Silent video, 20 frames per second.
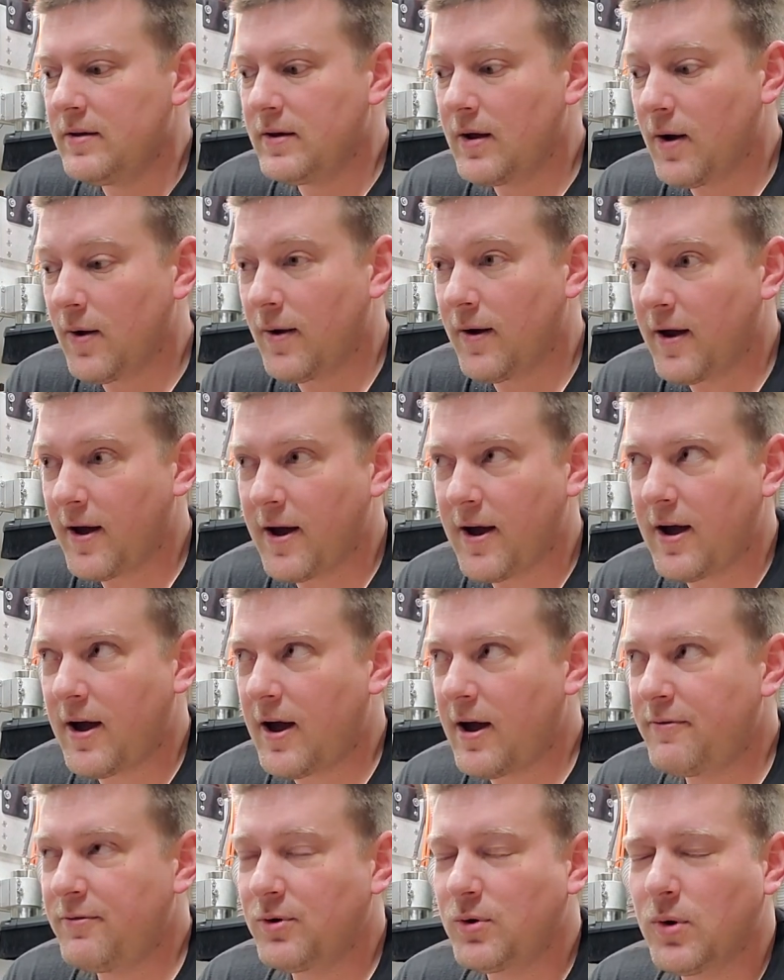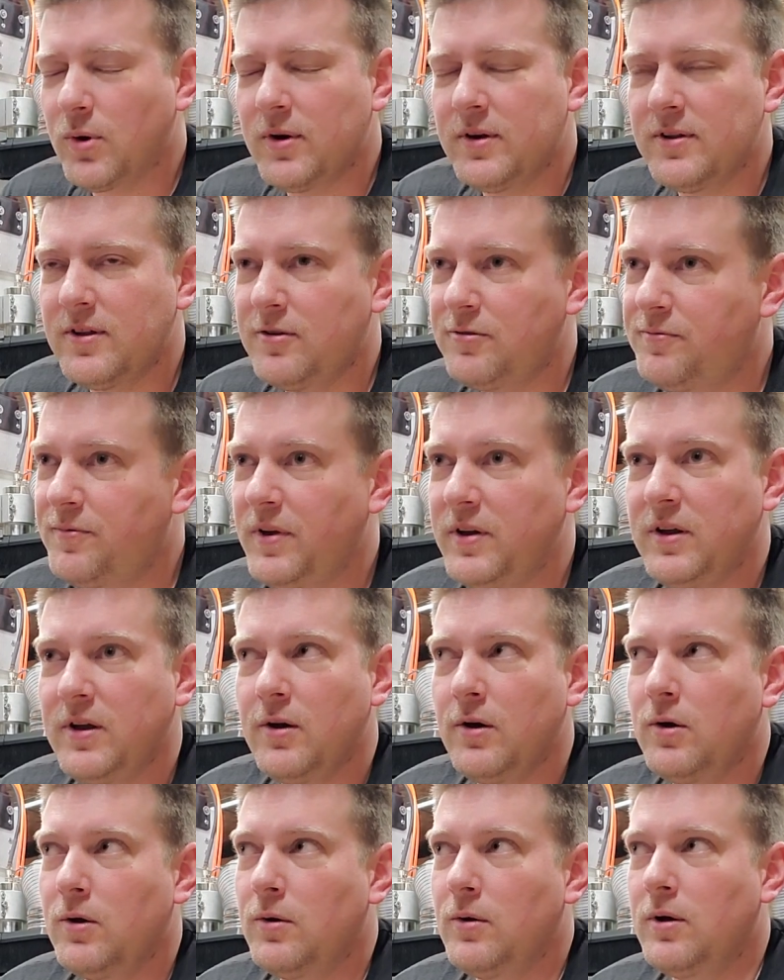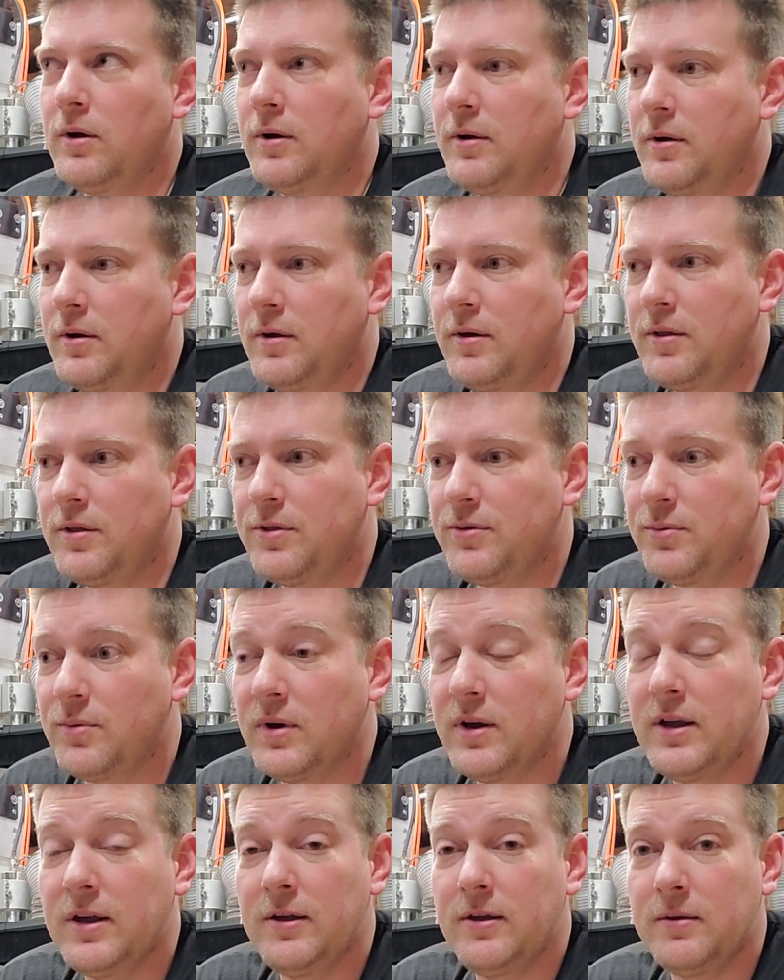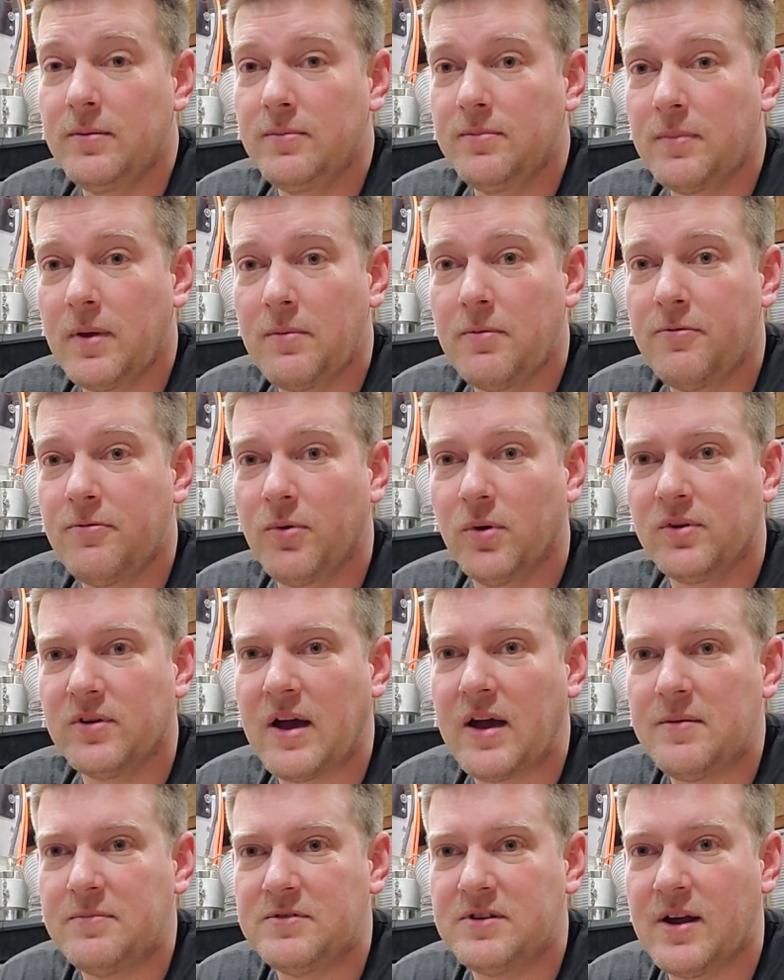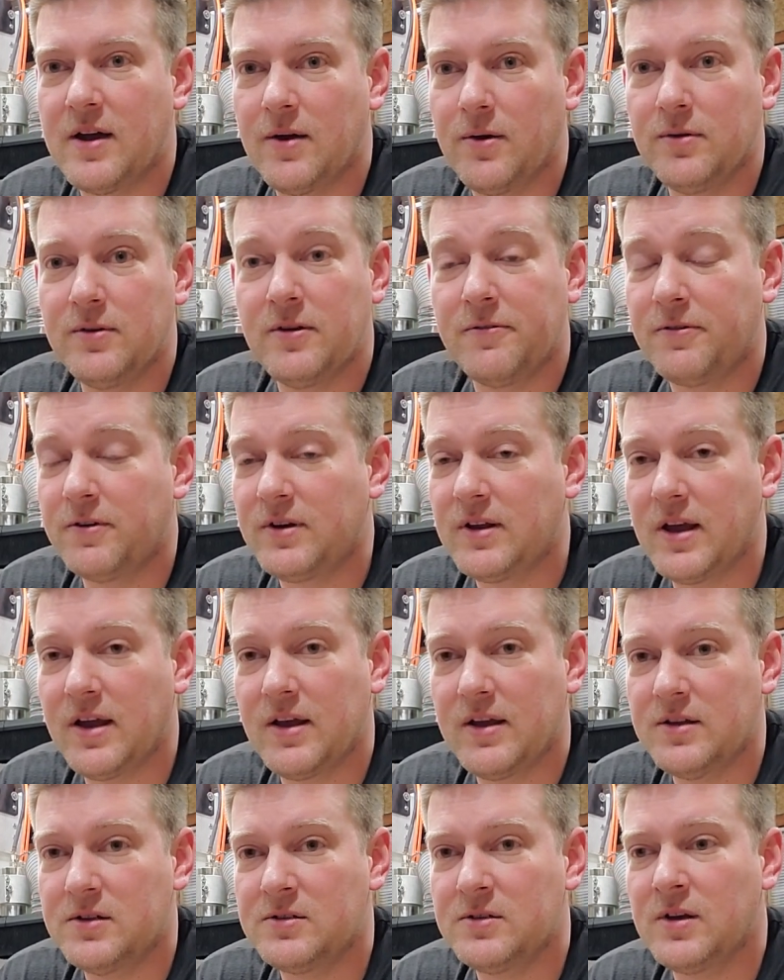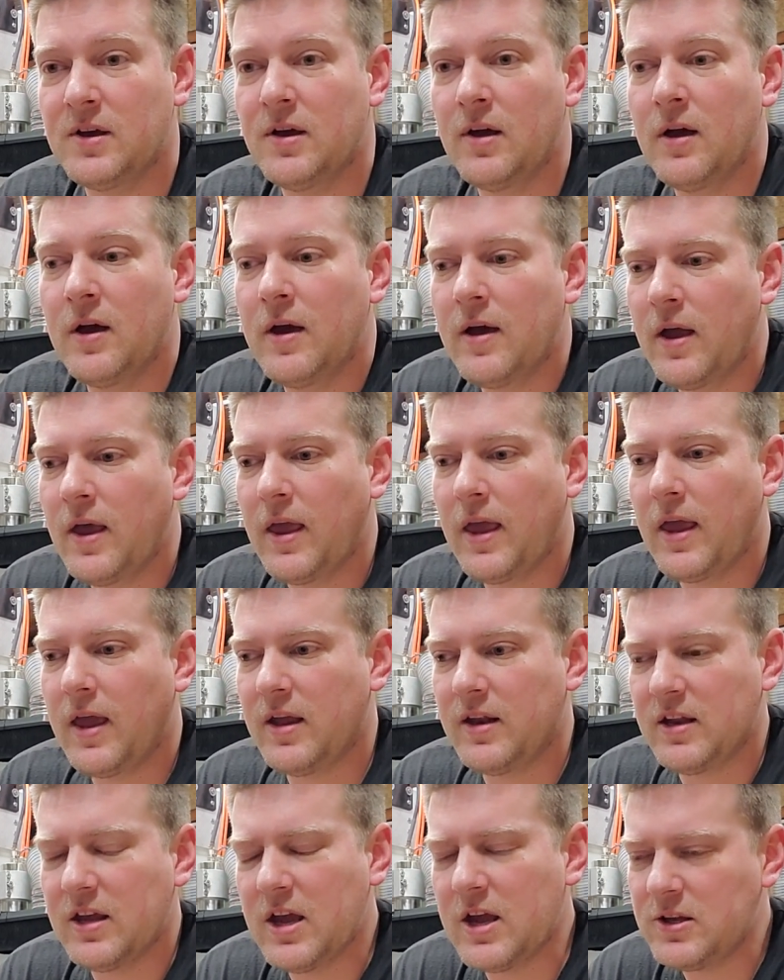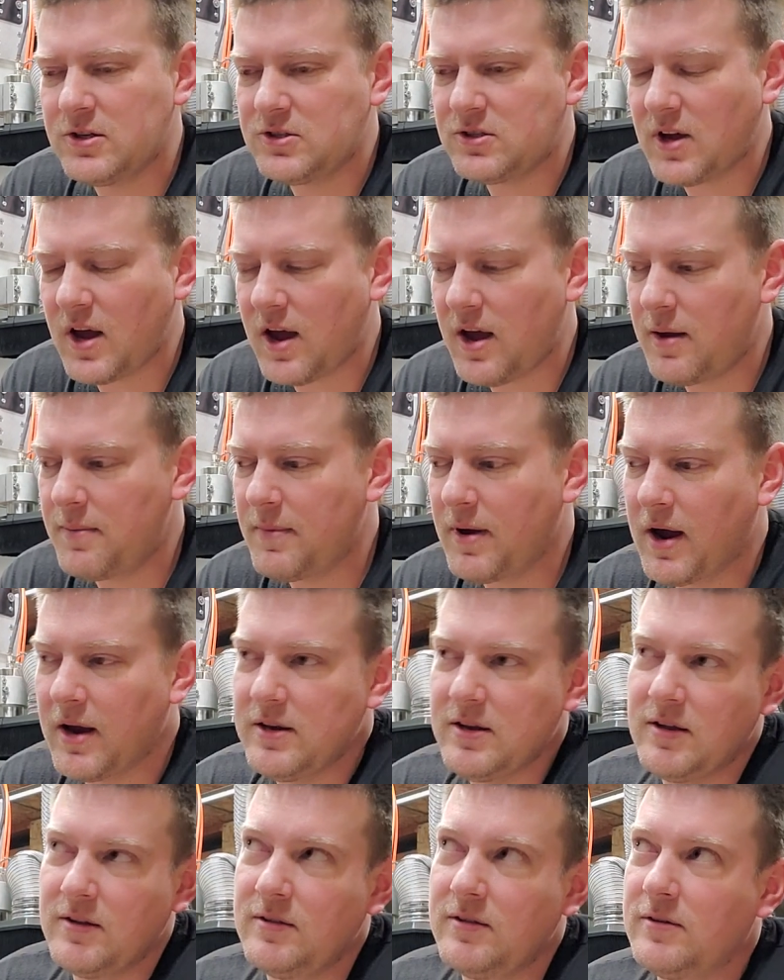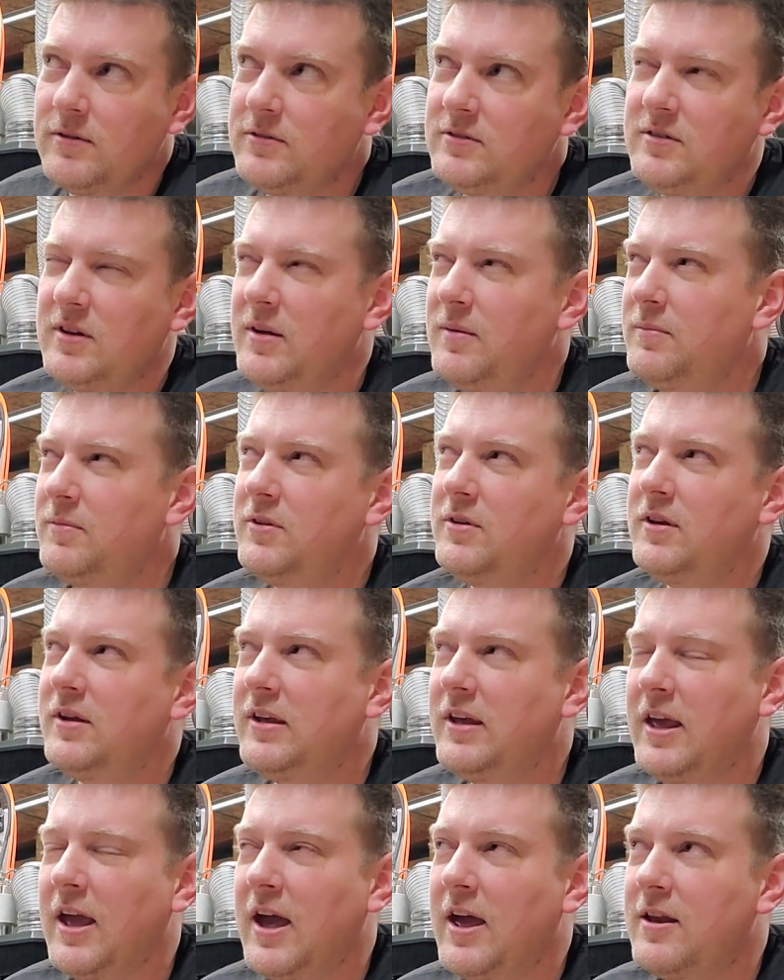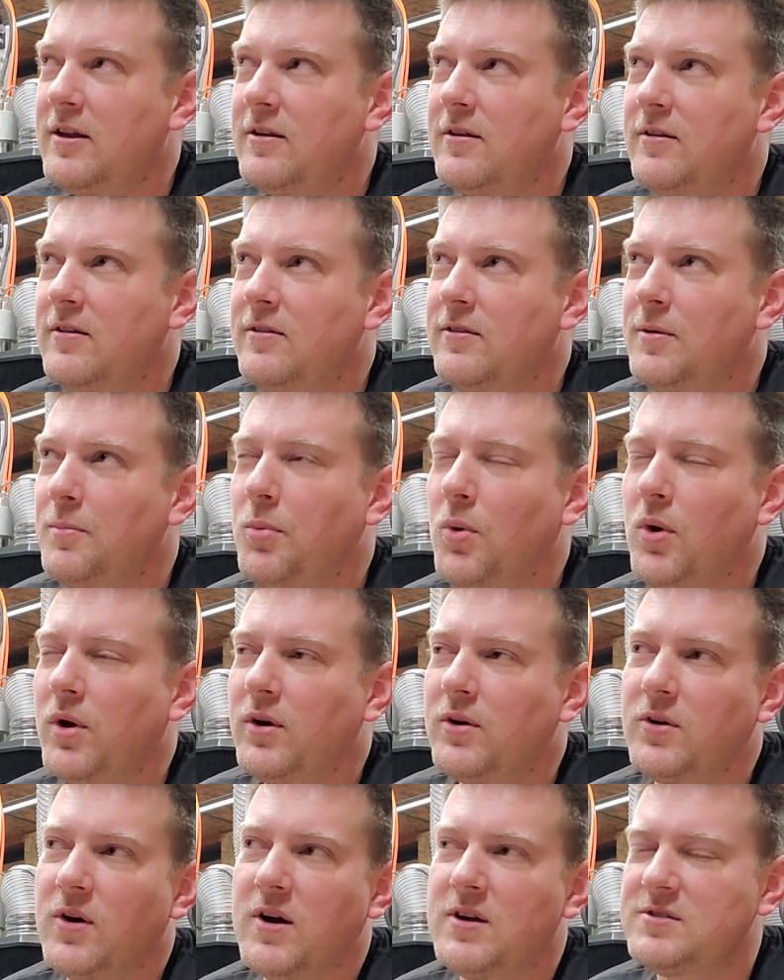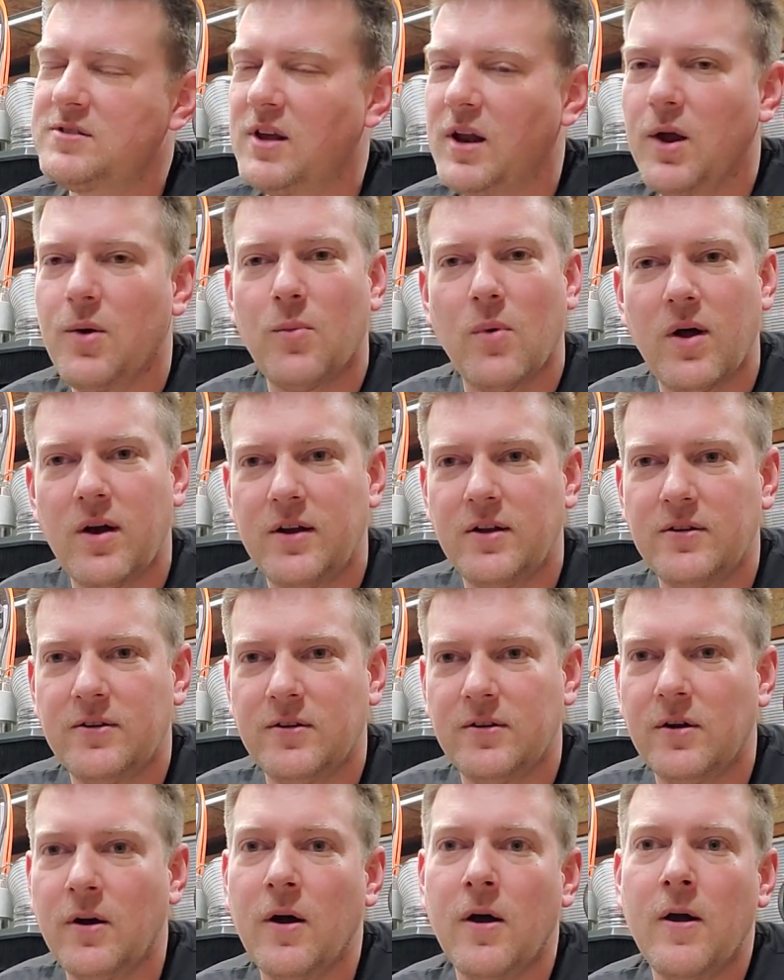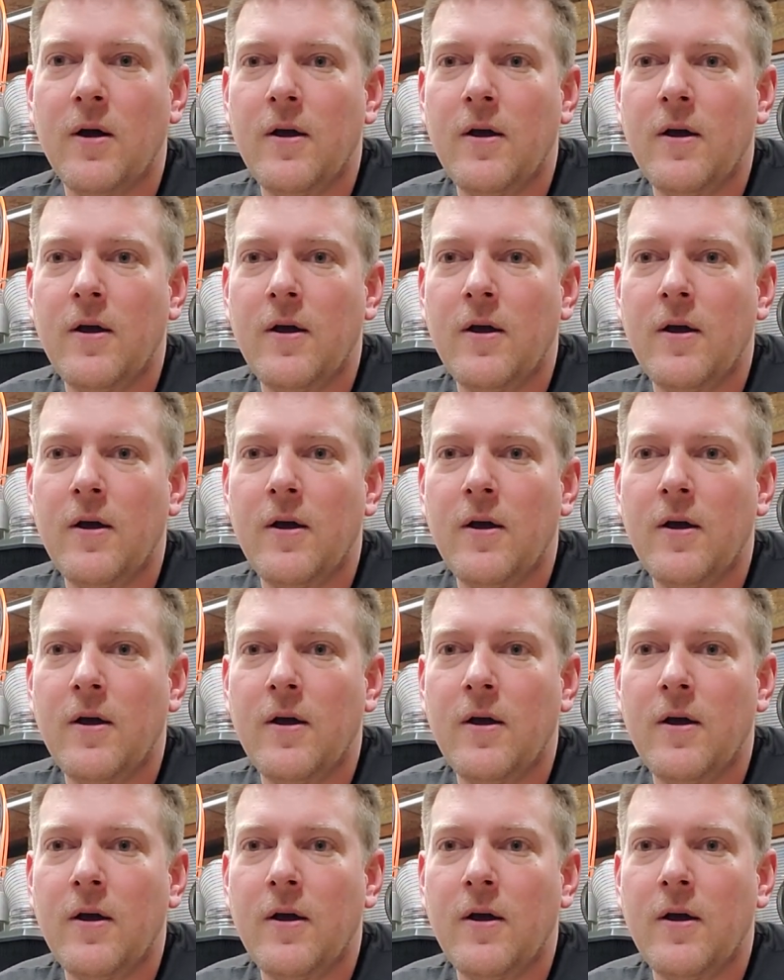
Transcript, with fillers: Now, I recorded this video three, maybe four times now, different days, and each time I didn't seem to get the point across that I wanted to.